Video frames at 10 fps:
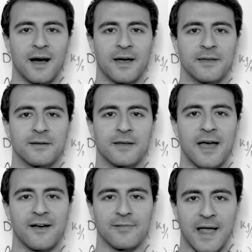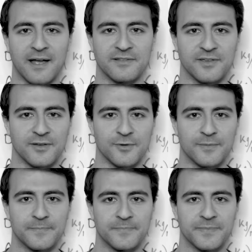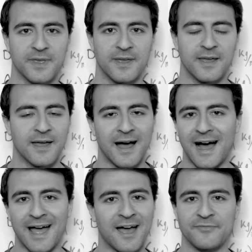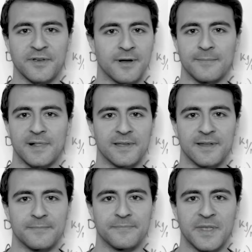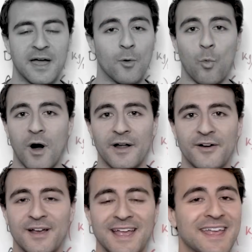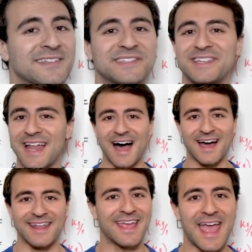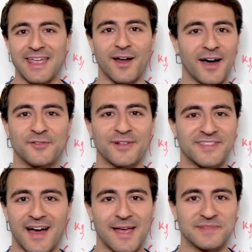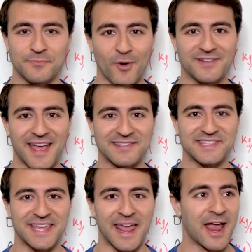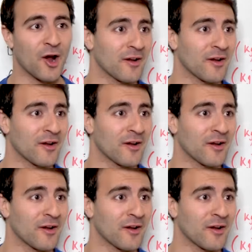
I have lied to you. I have to come clean. Water is not 800 times more dense than air.